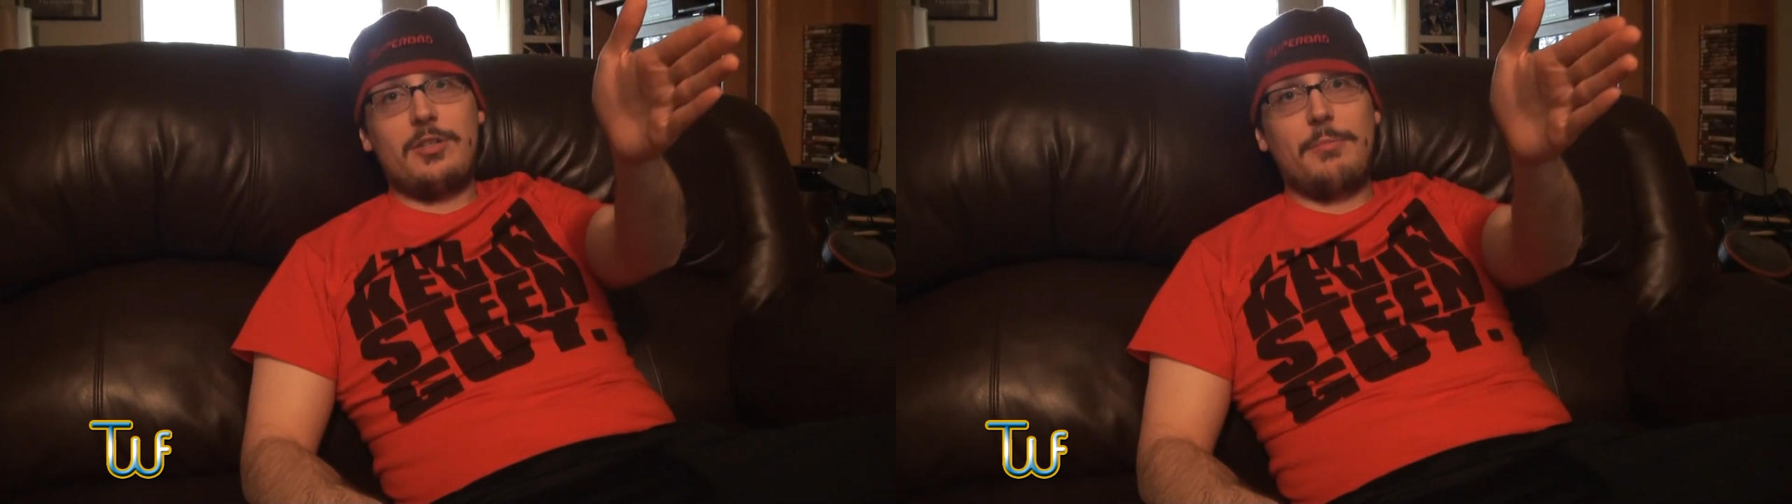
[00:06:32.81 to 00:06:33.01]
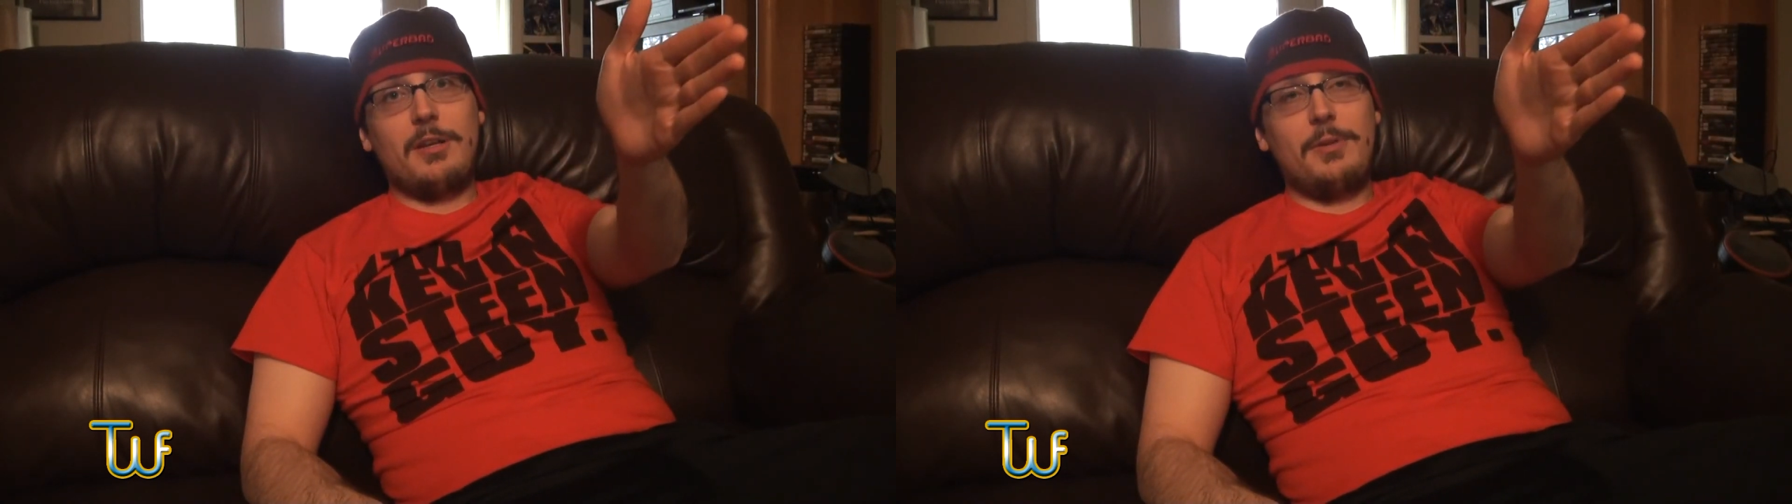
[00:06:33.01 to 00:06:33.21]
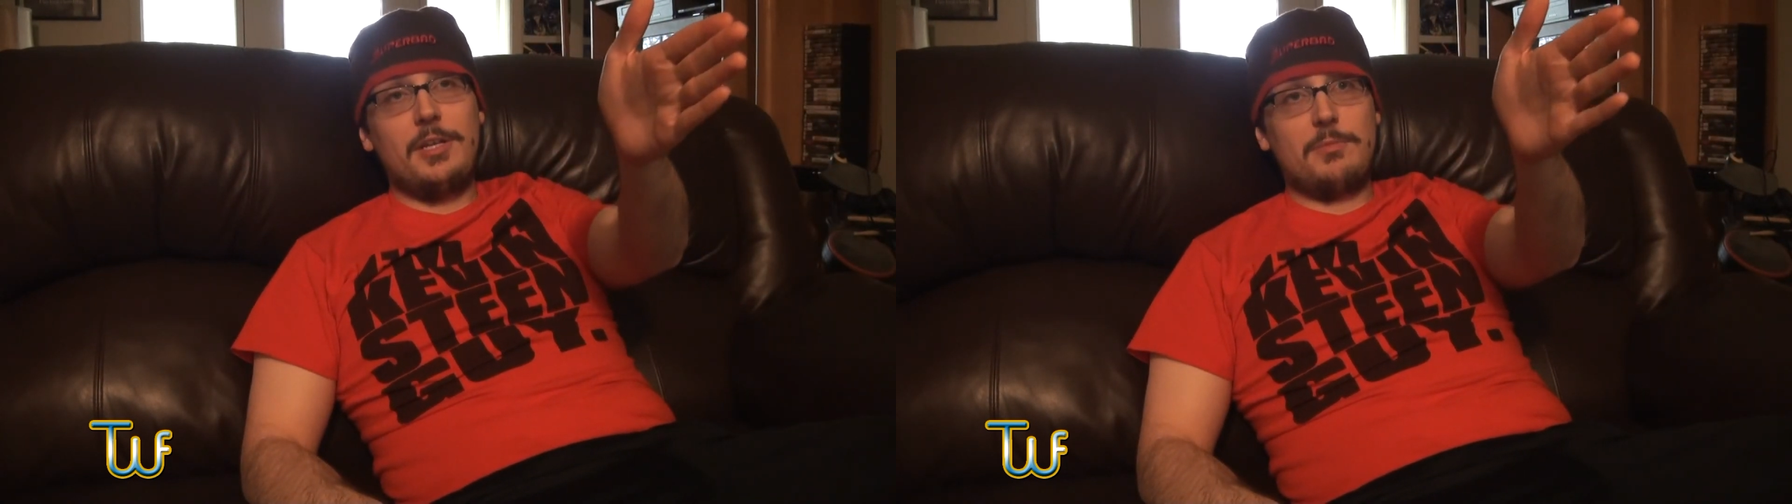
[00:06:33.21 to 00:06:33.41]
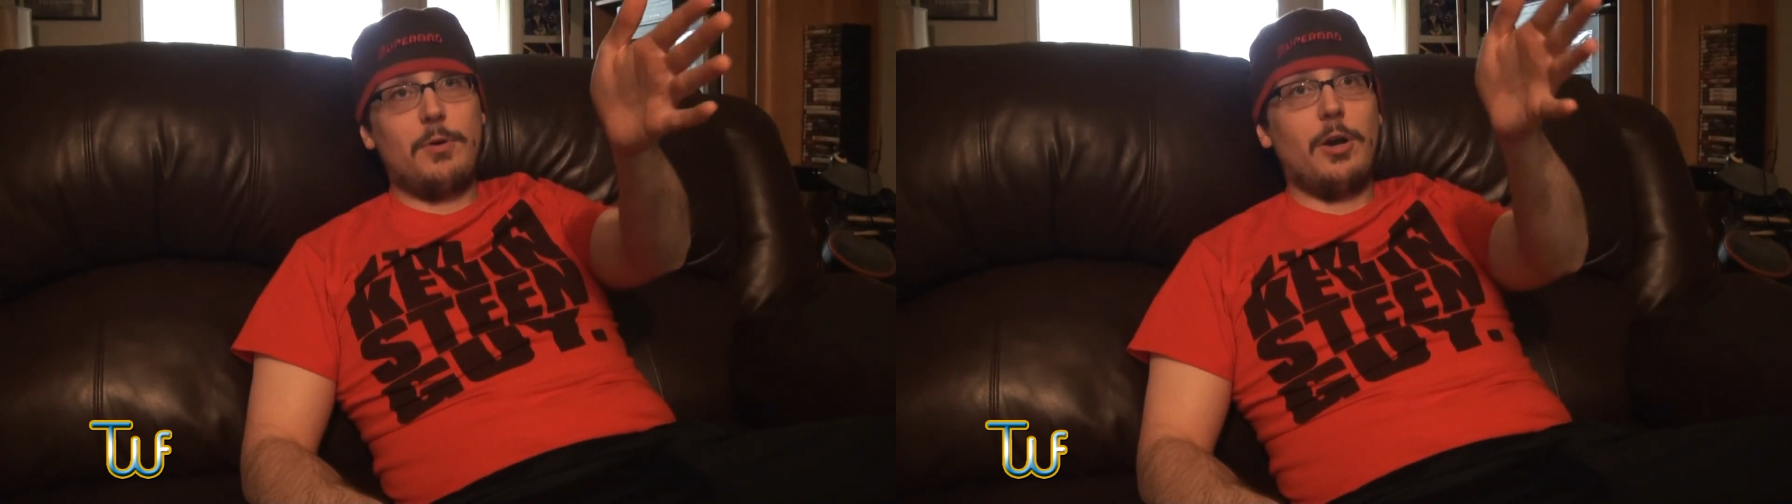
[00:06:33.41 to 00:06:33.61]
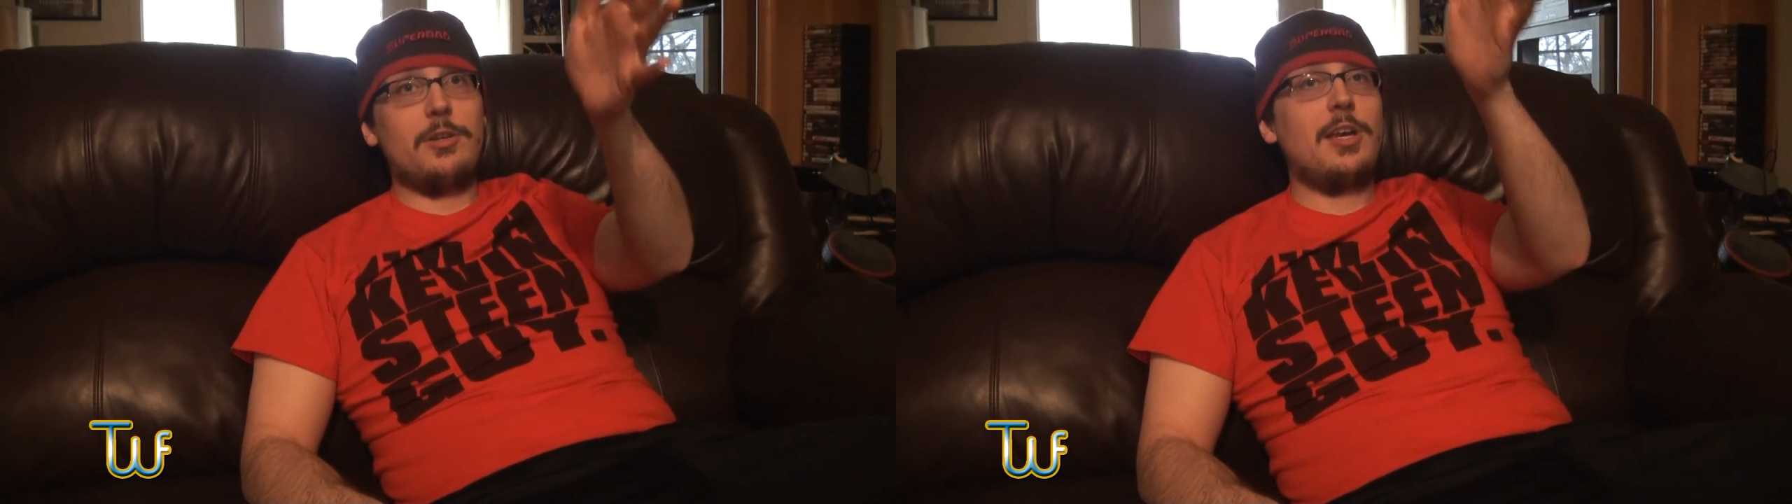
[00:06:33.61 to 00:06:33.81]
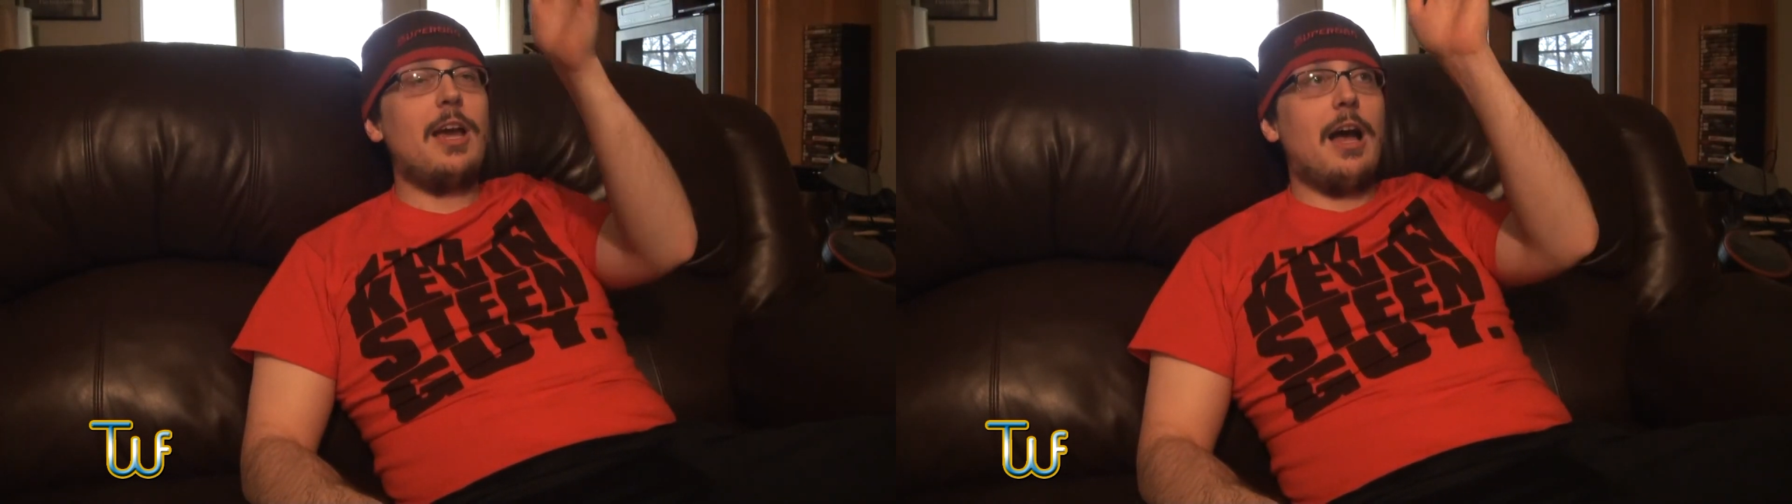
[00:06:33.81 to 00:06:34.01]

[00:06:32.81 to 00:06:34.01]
WWE's part.